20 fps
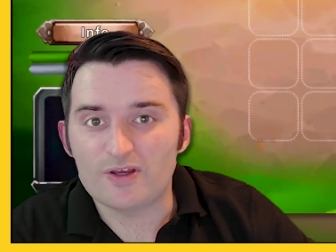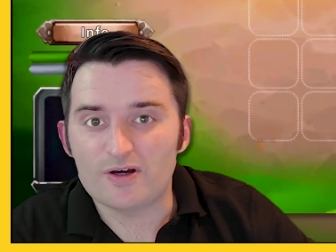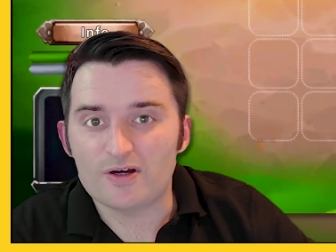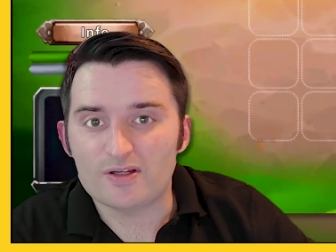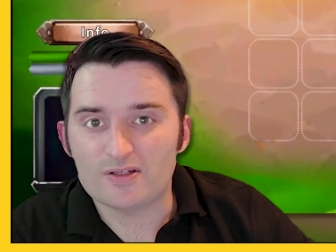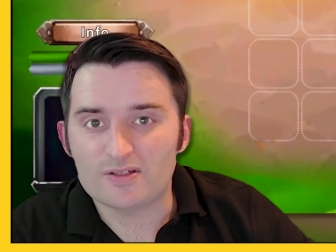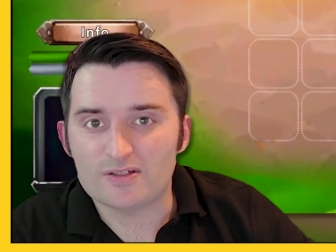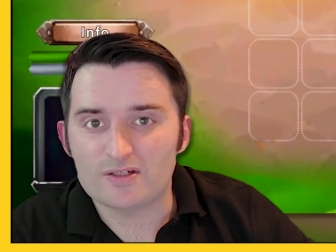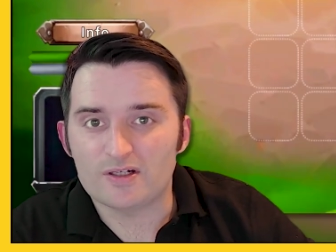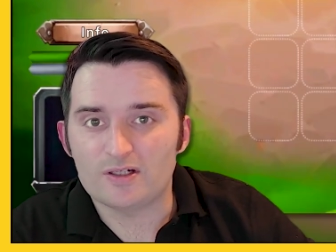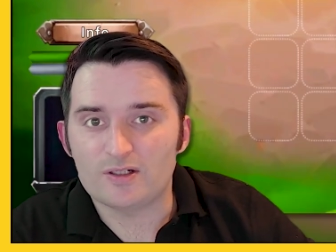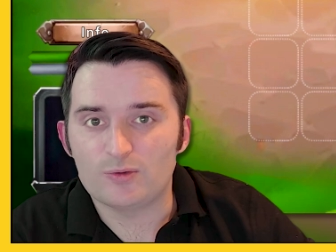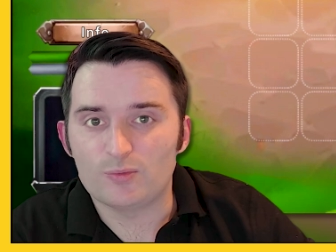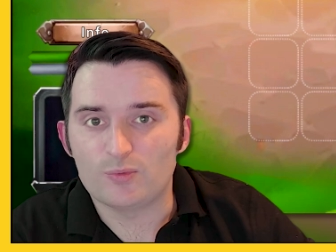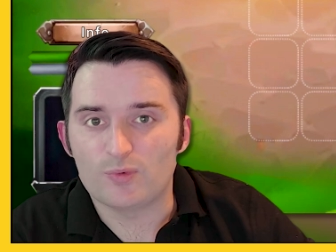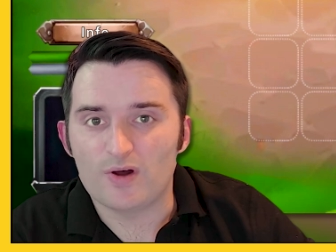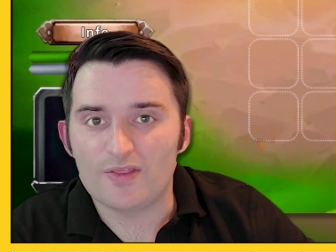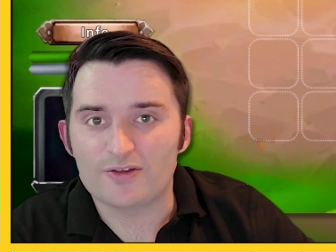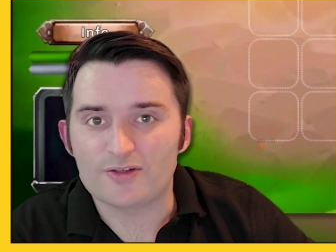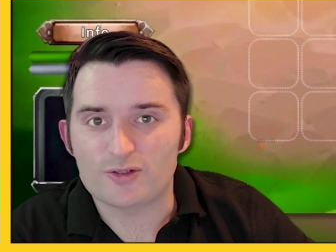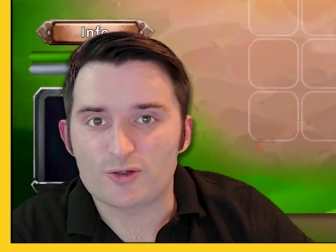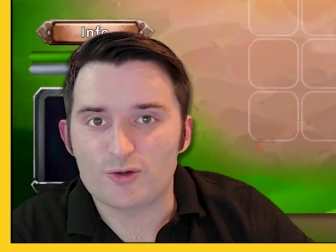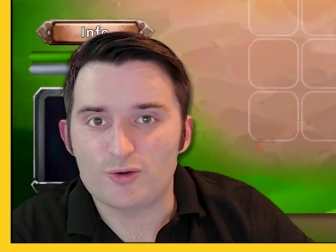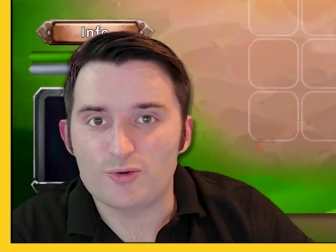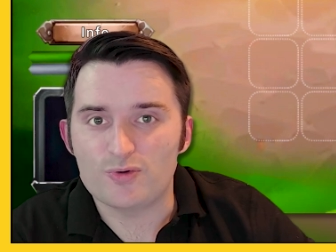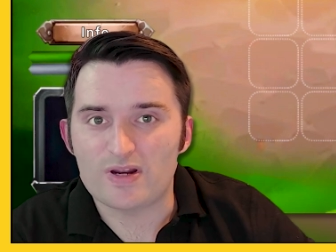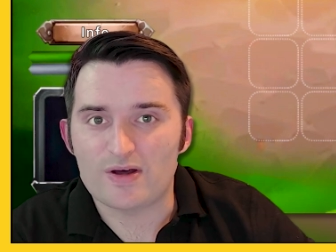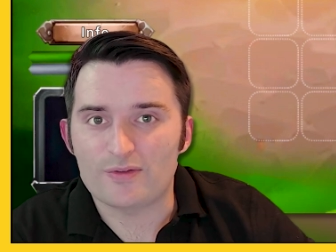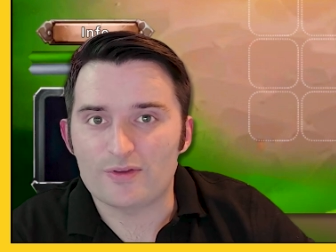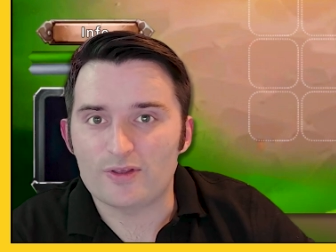art style, while others
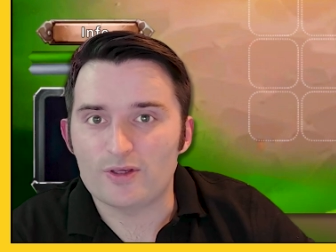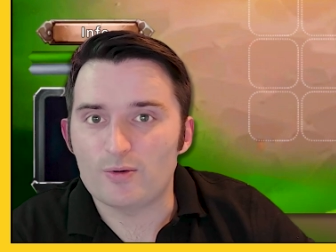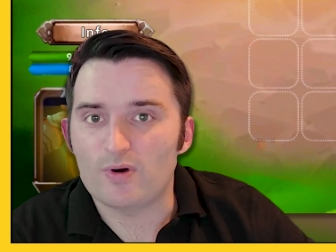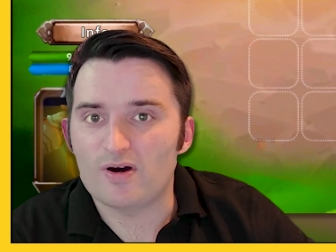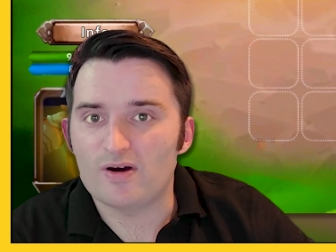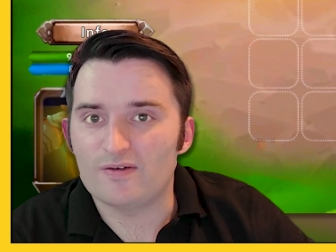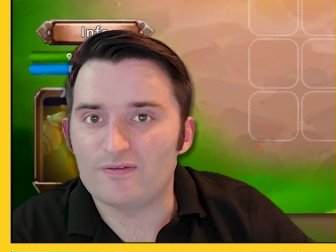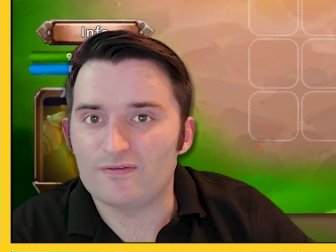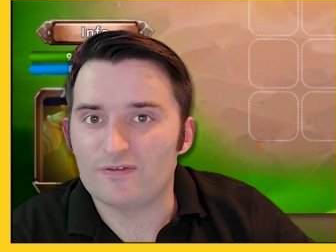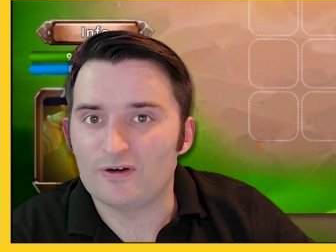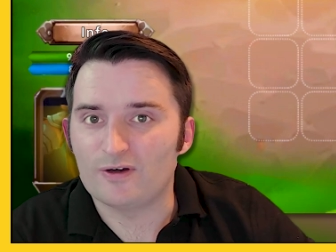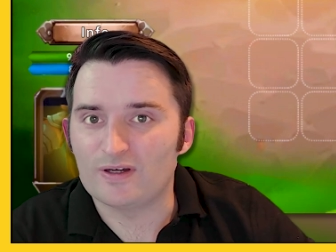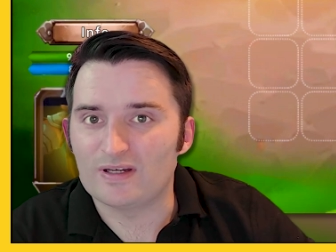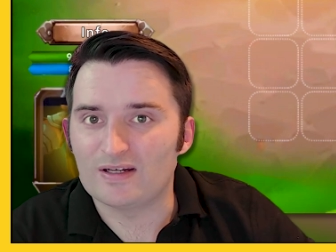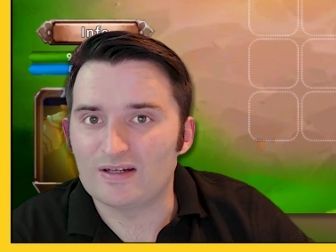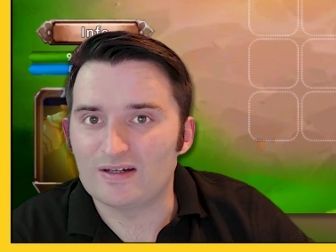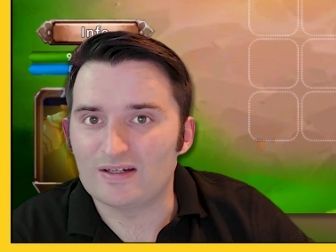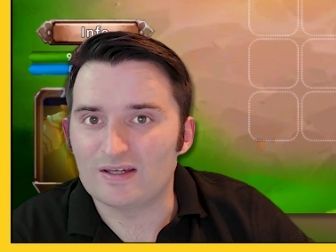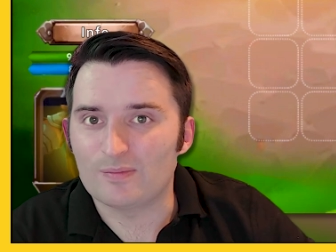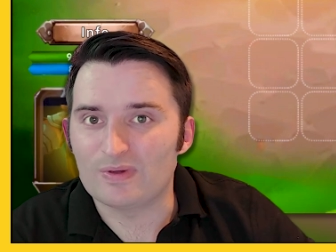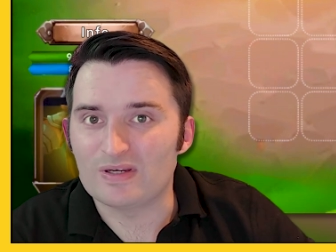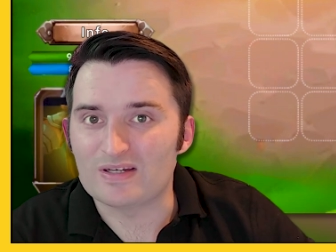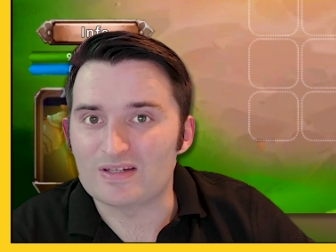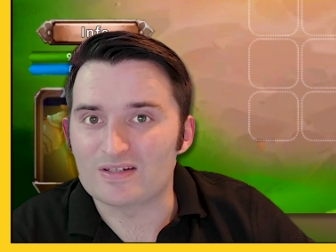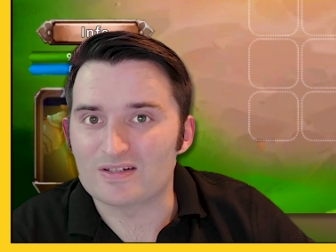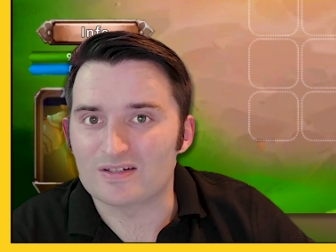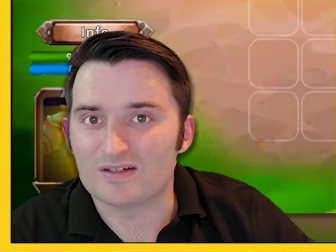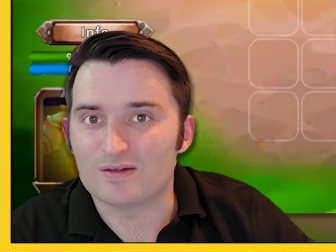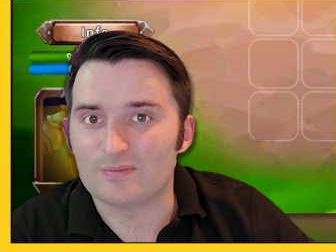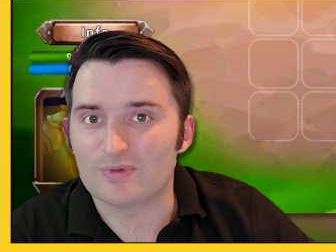called out the UI for looking like it'd been
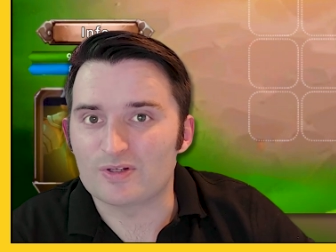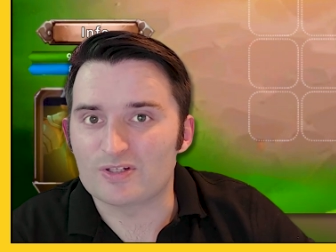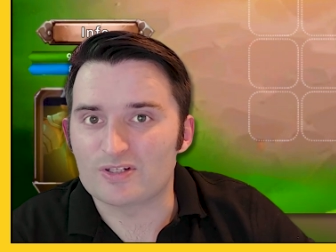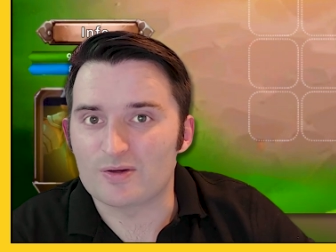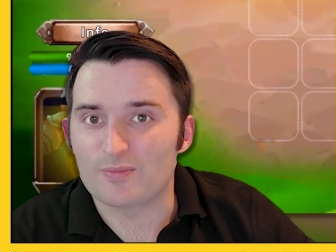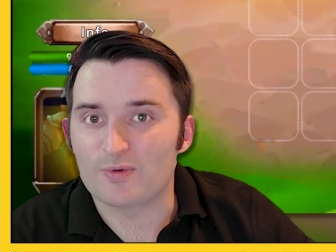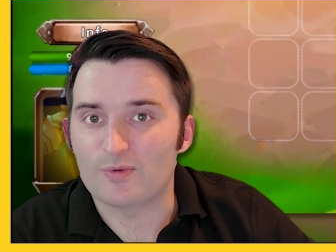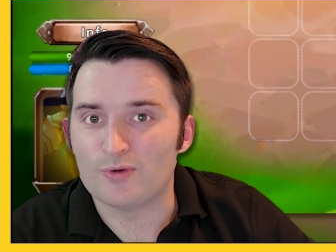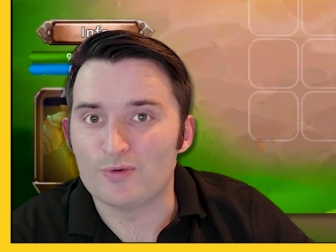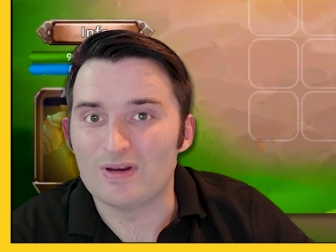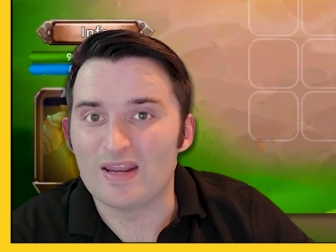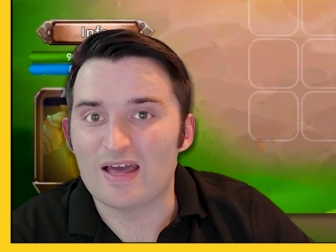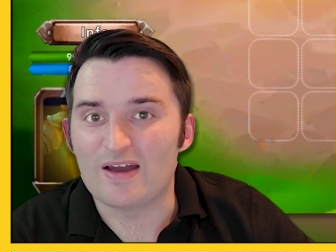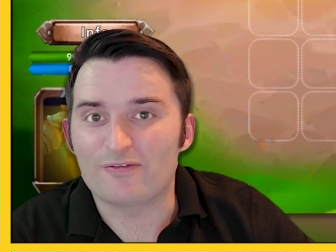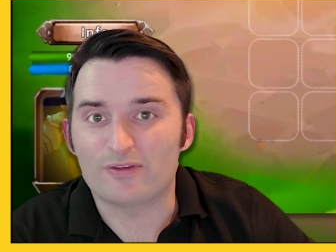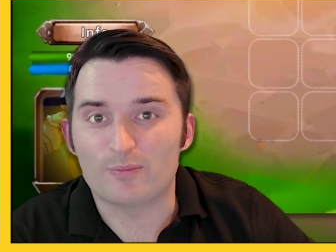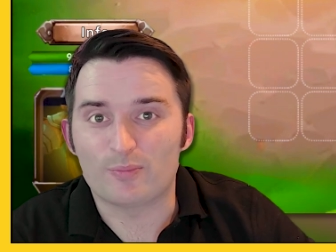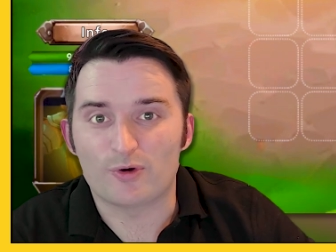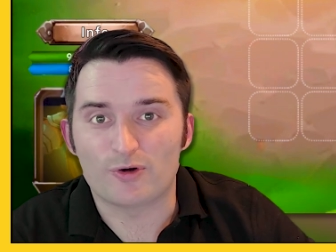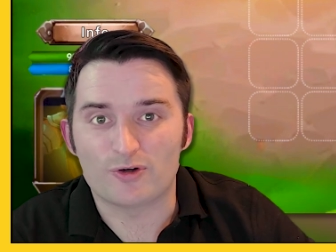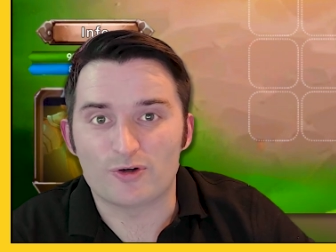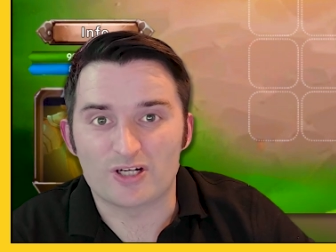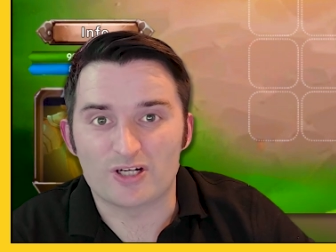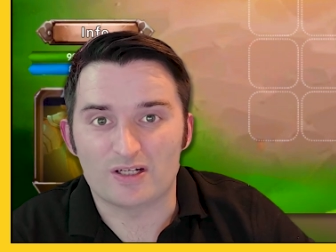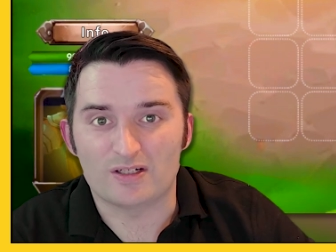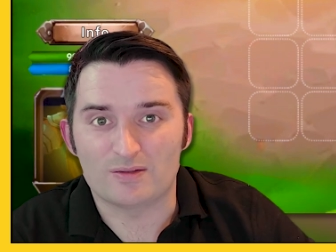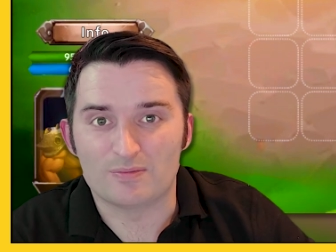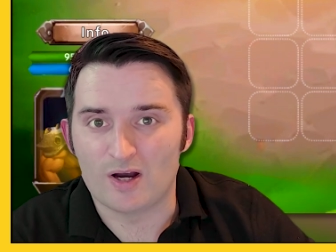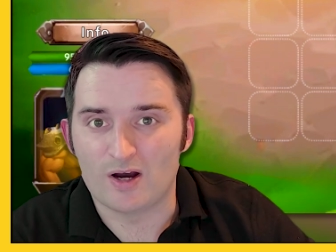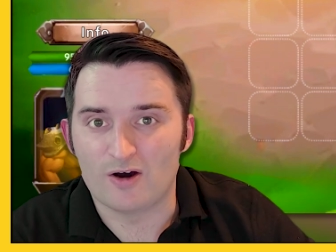designed by someone who left the
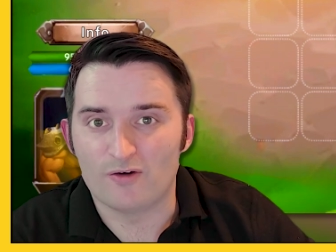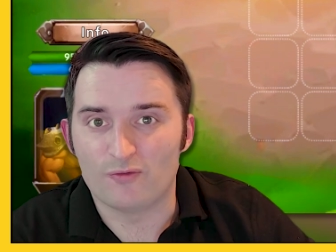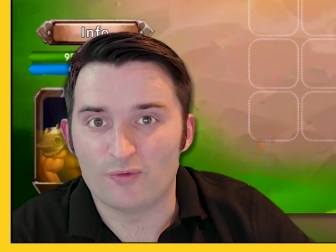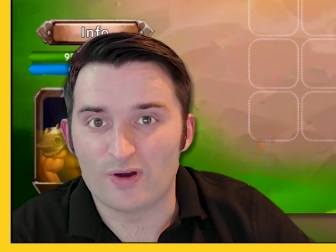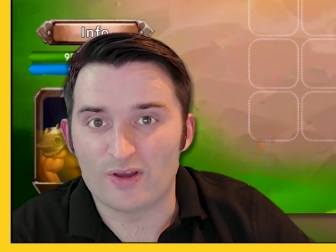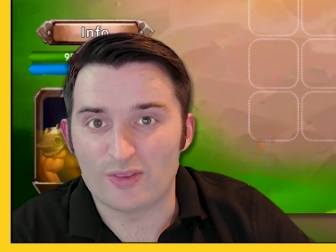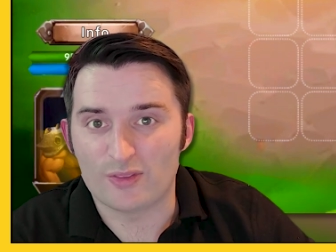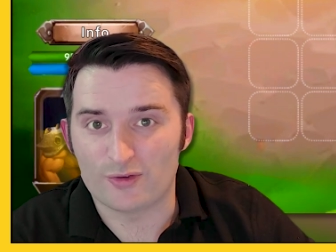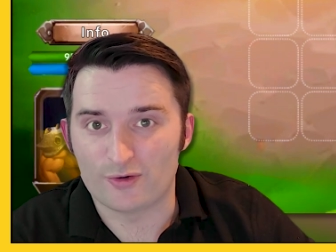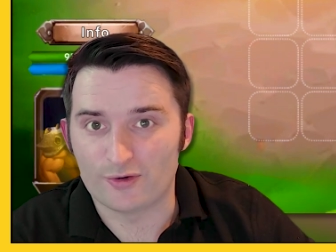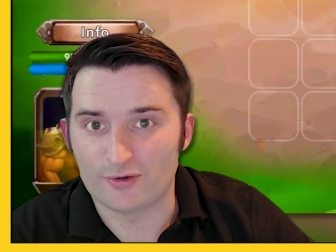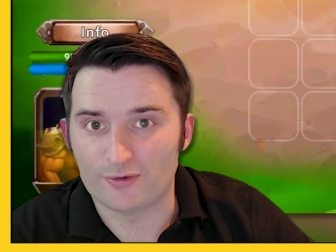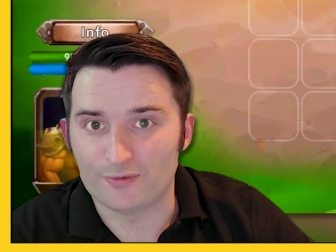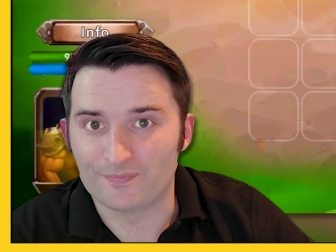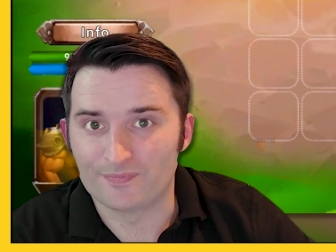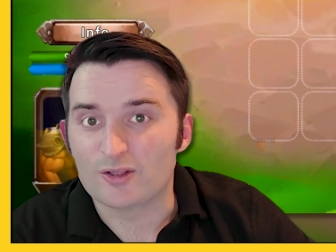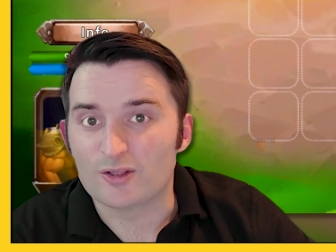project halfway through.